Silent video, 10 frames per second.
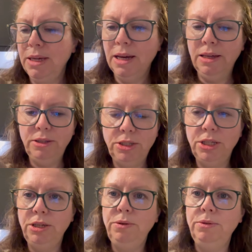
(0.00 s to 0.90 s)
Kath
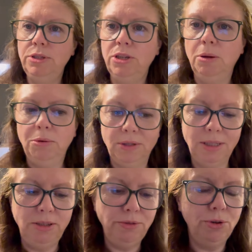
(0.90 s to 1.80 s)
to Starbucks. I
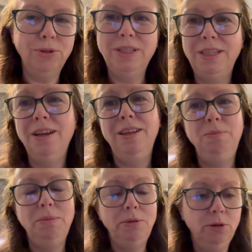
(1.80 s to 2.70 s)
did record a tiny
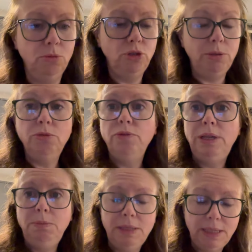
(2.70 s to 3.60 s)
bit, but not much. It was
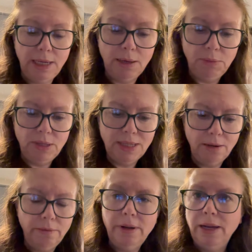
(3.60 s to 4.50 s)
really busy and we
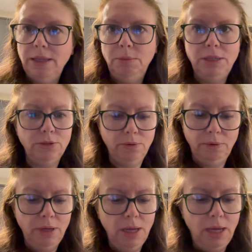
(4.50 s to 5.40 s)
sat right in the middle.
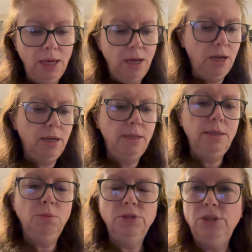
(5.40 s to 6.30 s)
And
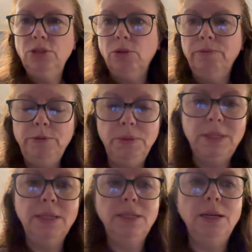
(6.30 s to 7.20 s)
it wasn't as comfortable as
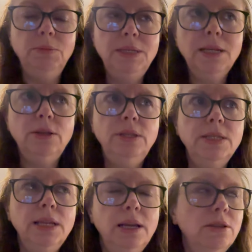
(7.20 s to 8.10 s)
last time. We sat on
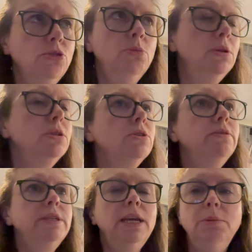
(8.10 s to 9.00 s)
this like normal sort of
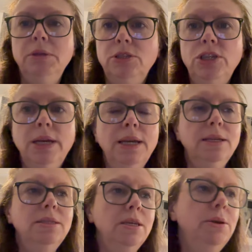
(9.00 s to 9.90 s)
table and chair.
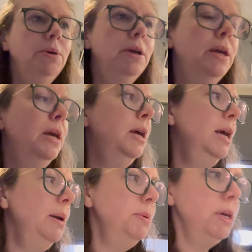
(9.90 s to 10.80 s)
So
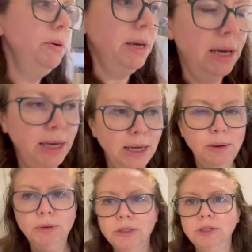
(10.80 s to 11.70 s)
it was okay. It
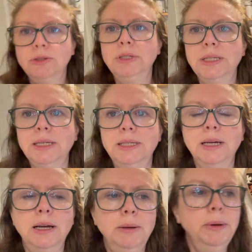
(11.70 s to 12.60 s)
wasn't as good as last
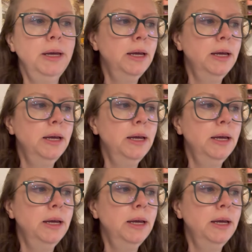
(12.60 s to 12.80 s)
time.